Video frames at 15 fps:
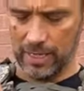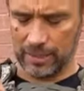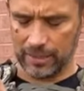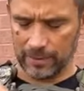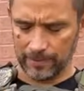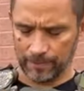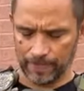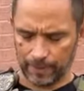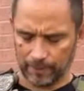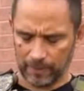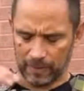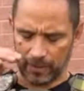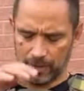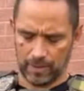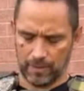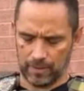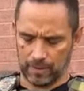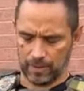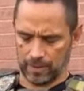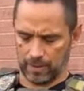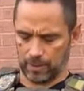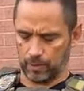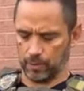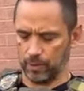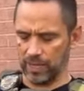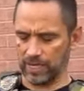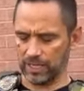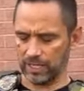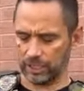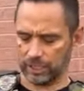is
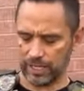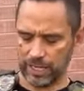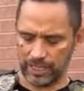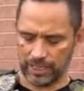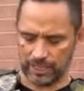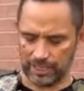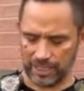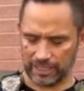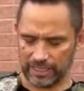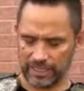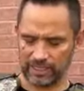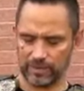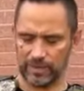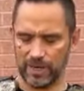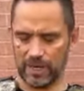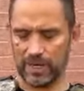in the sheath, it gives